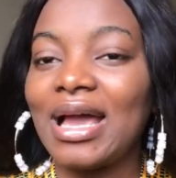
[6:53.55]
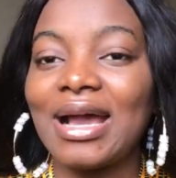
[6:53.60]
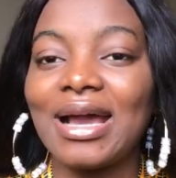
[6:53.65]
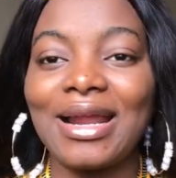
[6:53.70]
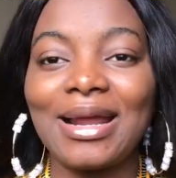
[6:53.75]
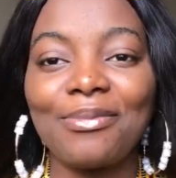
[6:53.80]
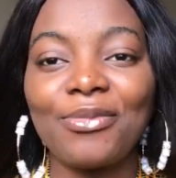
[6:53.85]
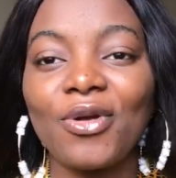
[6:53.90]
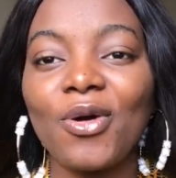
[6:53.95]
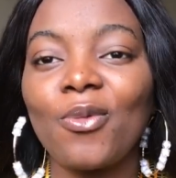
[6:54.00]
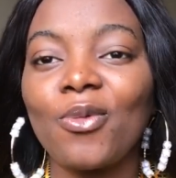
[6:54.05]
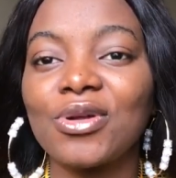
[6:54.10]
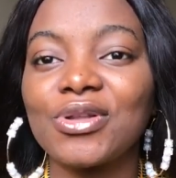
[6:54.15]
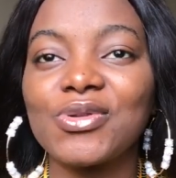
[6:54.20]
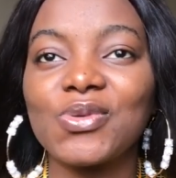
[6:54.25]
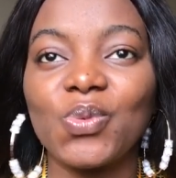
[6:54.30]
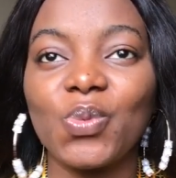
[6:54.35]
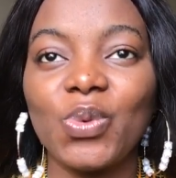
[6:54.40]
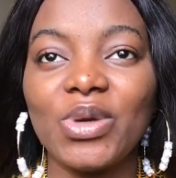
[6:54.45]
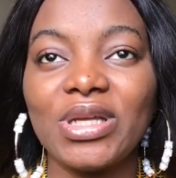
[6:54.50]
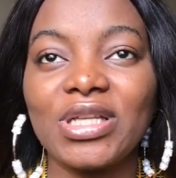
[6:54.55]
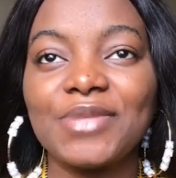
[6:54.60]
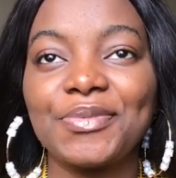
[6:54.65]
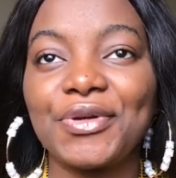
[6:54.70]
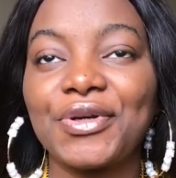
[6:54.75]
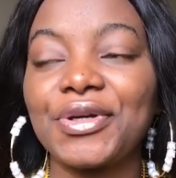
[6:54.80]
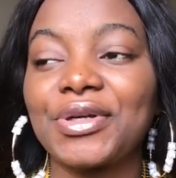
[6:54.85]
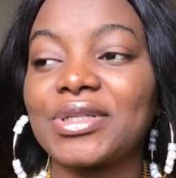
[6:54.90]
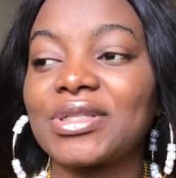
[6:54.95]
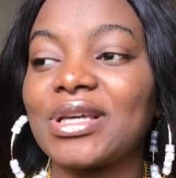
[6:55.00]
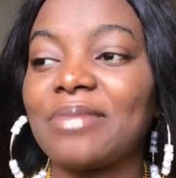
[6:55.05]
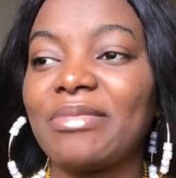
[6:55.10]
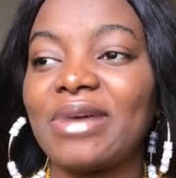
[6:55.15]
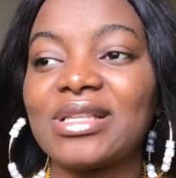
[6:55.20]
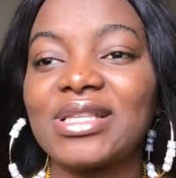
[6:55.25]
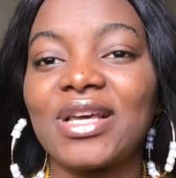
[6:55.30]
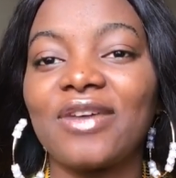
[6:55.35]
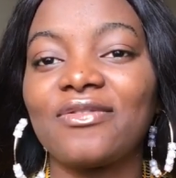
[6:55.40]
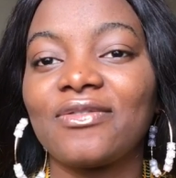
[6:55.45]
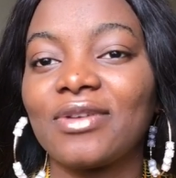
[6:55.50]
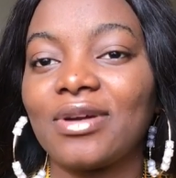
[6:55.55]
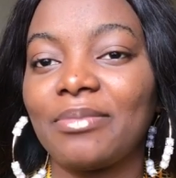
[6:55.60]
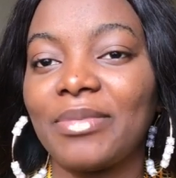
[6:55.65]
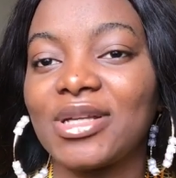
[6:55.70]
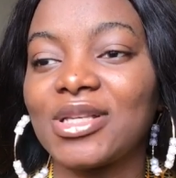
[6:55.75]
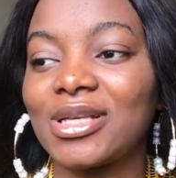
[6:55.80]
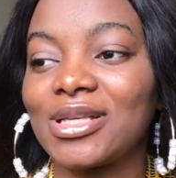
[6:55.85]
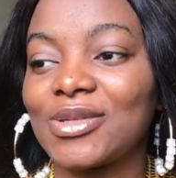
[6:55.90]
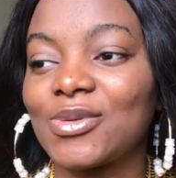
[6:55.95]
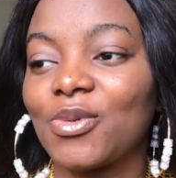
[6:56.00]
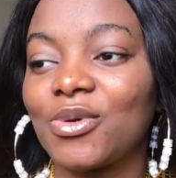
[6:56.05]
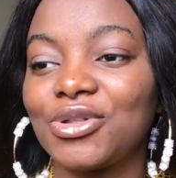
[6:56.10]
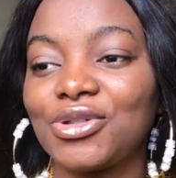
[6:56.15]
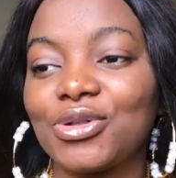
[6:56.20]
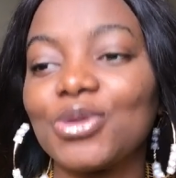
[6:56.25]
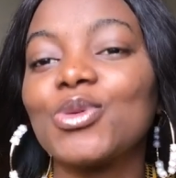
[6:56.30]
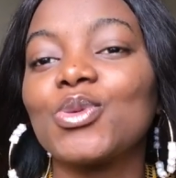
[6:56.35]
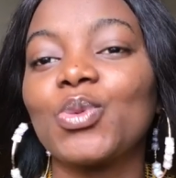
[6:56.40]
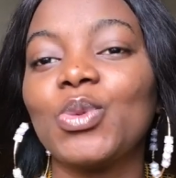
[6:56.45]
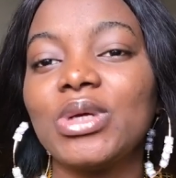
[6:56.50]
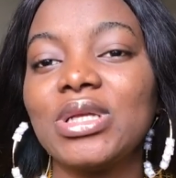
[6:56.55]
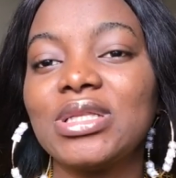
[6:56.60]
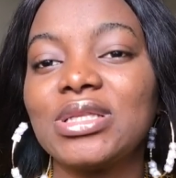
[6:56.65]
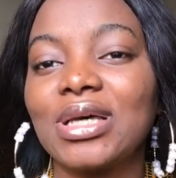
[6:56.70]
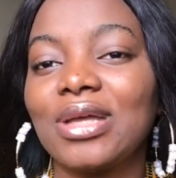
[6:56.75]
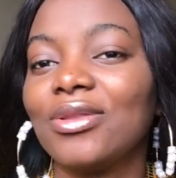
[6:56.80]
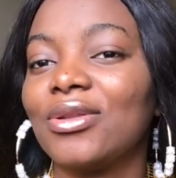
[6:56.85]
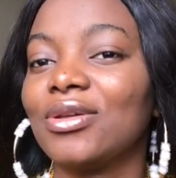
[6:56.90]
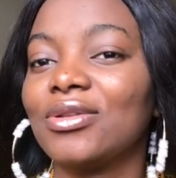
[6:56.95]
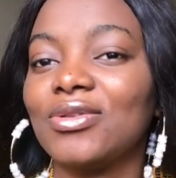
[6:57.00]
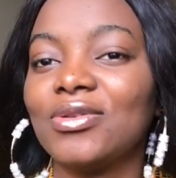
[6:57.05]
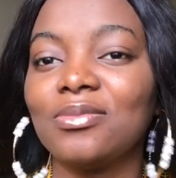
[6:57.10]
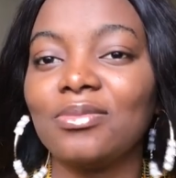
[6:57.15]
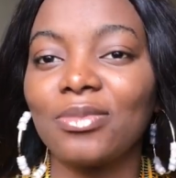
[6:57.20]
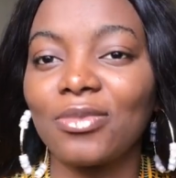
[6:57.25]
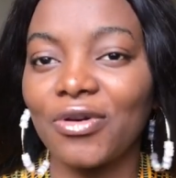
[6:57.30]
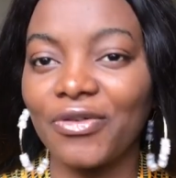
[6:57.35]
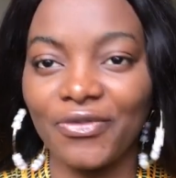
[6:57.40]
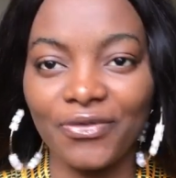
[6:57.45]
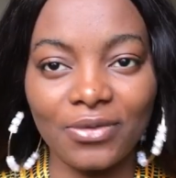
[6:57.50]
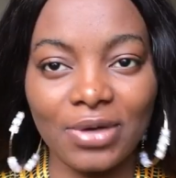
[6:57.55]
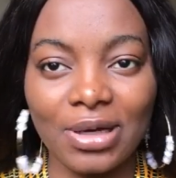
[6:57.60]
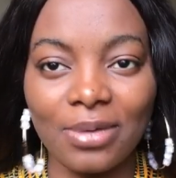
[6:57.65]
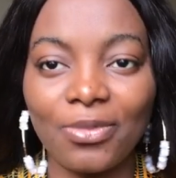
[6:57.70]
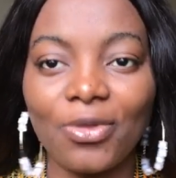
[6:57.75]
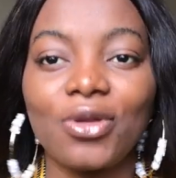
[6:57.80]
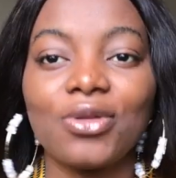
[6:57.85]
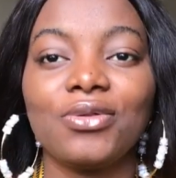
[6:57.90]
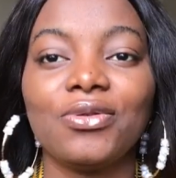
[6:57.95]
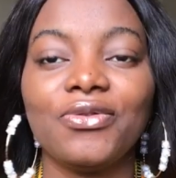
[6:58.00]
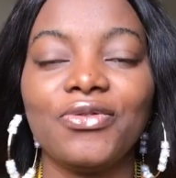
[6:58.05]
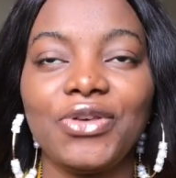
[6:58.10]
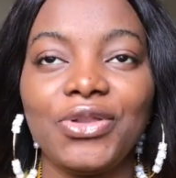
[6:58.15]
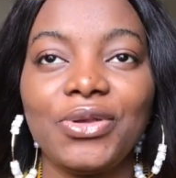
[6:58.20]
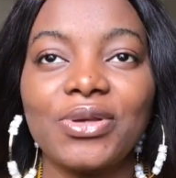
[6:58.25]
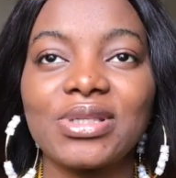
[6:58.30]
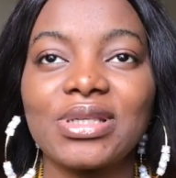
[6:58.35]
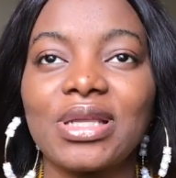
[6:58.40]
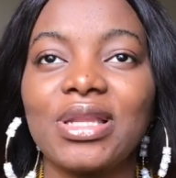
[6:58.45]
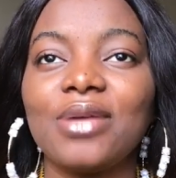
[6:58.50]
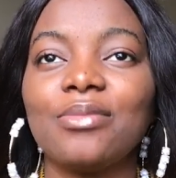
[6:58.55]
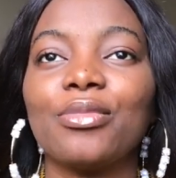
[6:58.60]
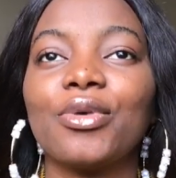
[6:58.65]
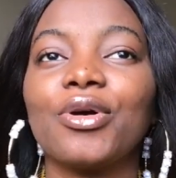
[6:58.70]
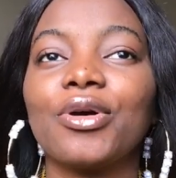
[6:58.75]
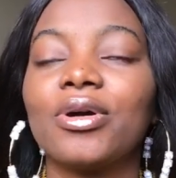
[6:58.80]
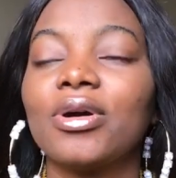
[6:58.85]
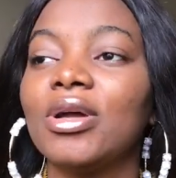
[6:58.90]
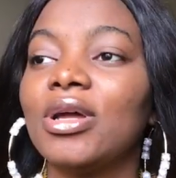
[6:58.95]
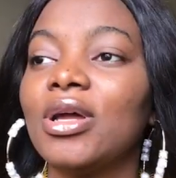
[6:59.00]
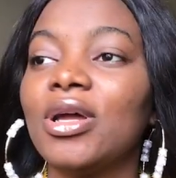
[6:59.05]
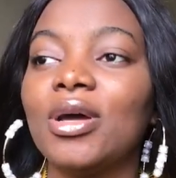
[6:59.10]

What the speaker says: and I'm not one to quit, because I might as well just quit and not do videos anymore.